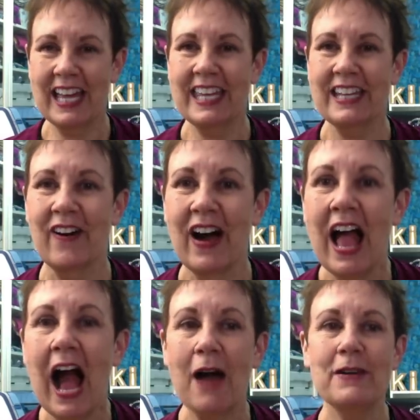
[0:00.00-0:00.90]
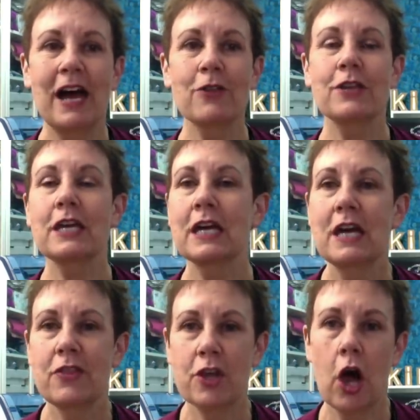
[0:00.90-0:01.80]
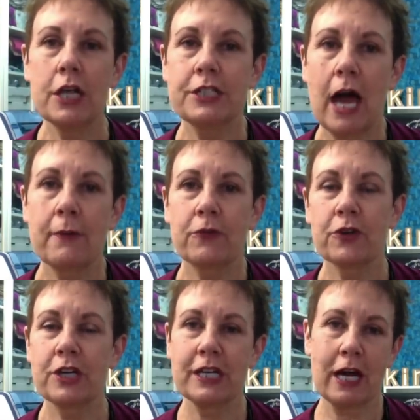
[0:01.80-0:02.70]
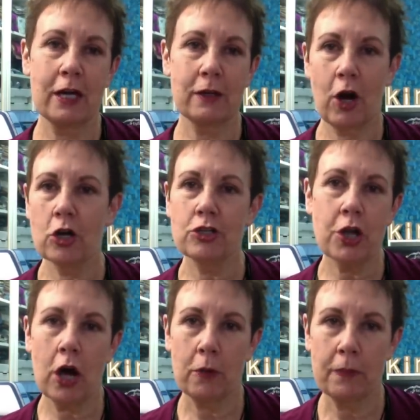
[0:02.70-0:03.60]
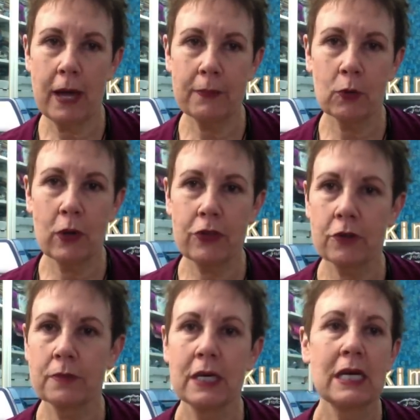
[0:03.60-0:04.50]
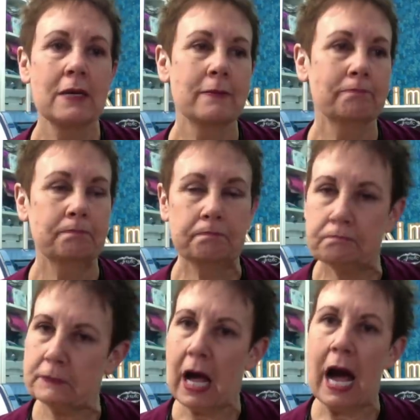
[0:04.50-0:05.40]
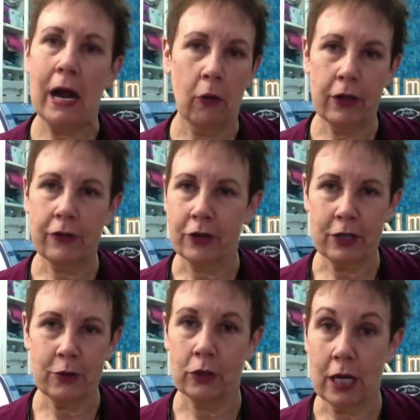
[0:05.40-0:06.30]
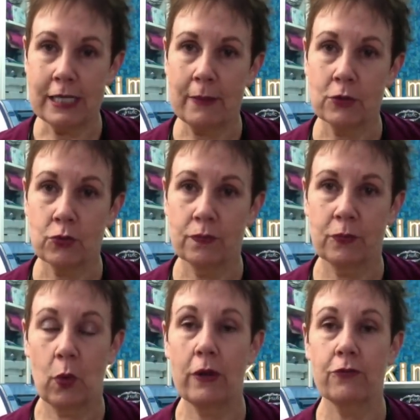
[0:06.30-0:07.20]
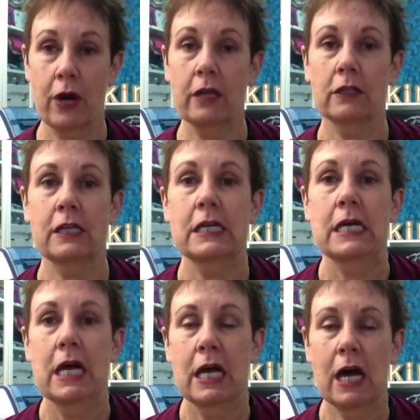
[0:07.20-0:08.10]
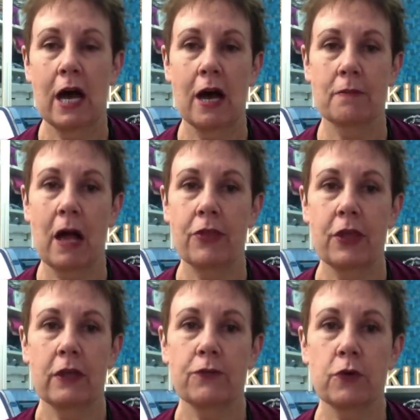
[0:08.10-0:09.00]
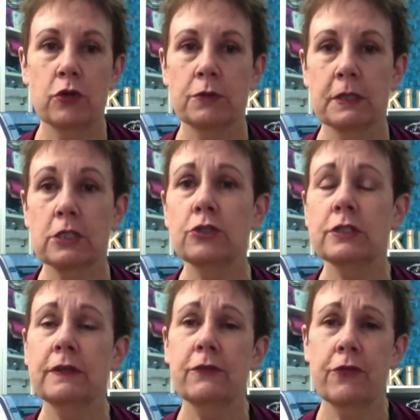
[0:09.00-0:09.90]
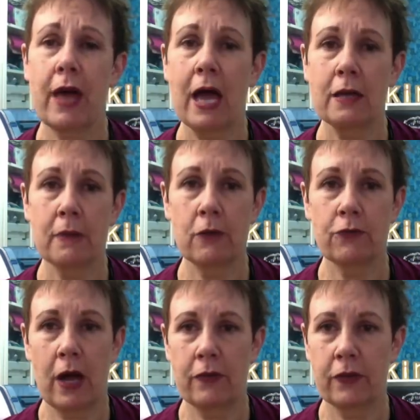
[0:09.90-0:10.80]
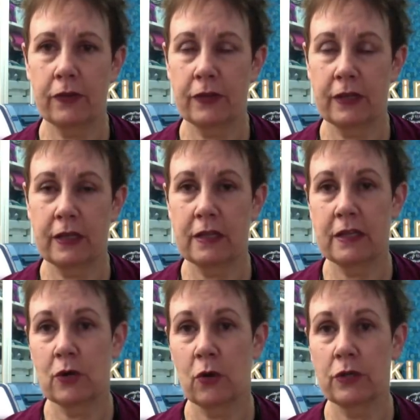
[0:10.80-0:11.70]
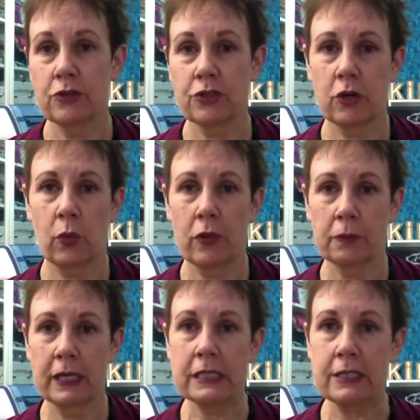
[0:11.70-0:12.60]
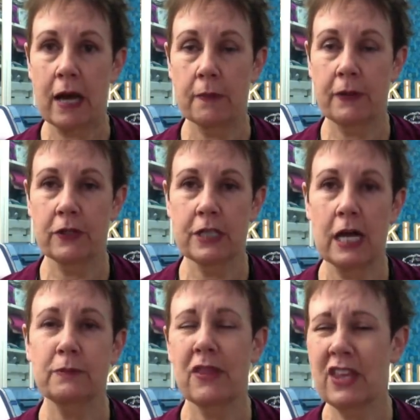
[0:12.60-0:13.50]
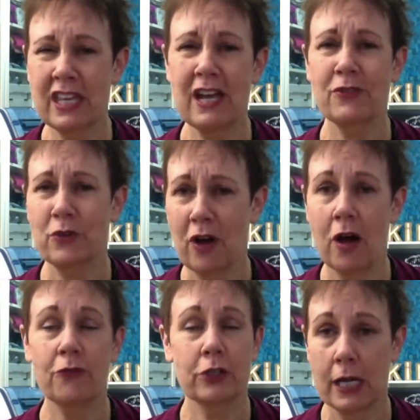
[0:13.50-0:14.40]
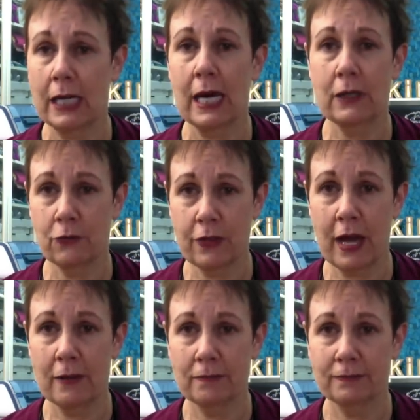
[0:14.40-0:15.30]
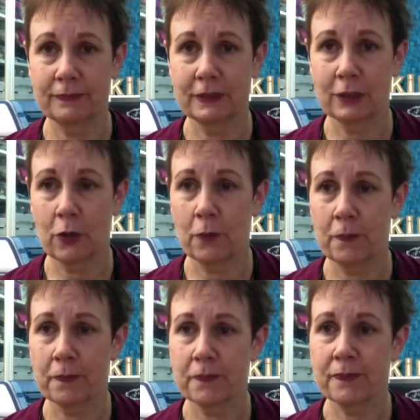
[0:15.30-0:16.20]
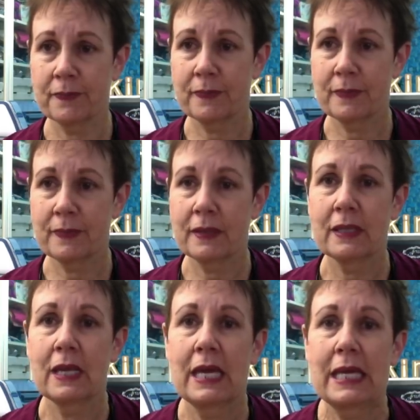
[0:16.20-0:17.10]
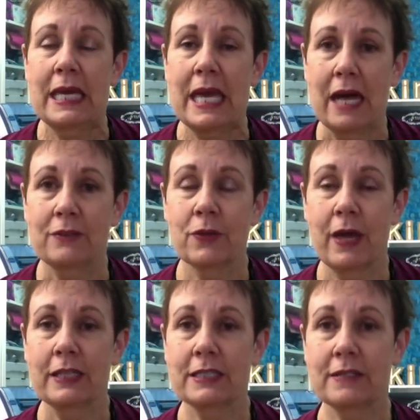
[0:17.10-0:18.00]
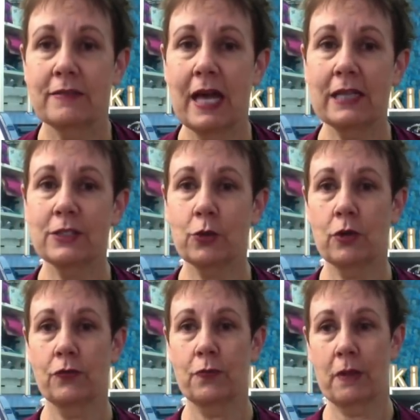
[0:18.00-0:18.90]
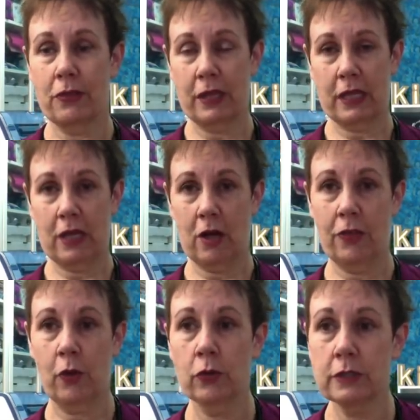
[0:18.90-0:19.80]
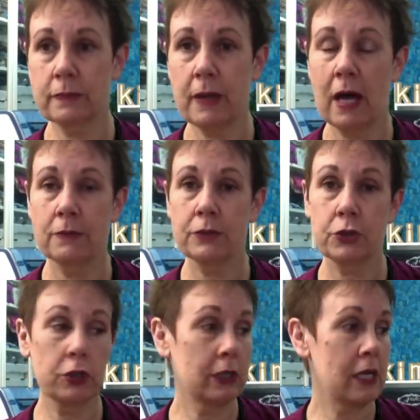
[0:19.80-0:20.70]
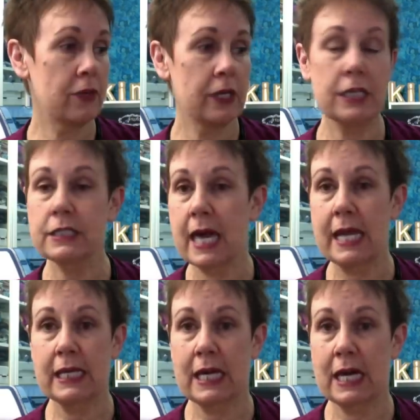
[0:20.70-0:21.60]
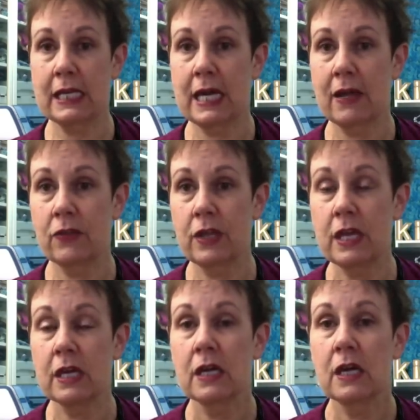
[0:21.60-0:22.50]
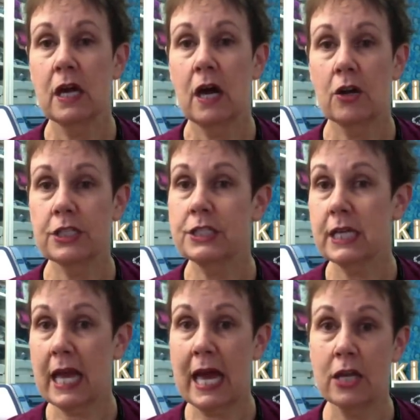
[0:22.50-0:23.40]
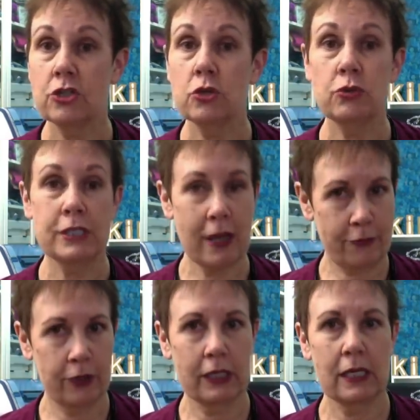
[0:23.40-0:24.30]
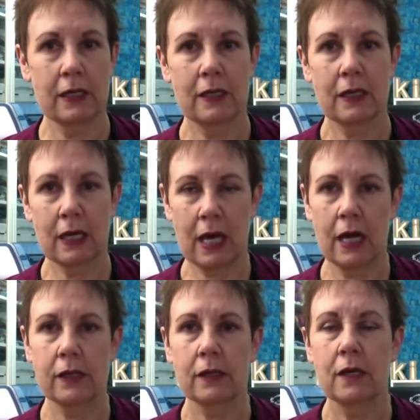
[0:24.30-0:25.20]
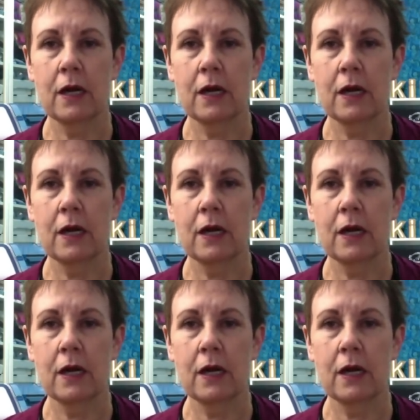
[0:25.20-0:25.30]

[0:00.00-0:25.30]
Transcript: you know, I mean, I think the odd time if you're going to cut cardstock or paper with them, I don't think they're going to do a lot of damage, quite frankly. Um, I think if you're using them exclusively for that, you might find that, you know, you're starting to wear the blades down a bit in the dies, but I think you'd have to do an awful lot of cutting for that. So, yeah, so that's that's sort of my thinking on those. Um, certainly the scan and cut and the artistic edge, you definitely can cut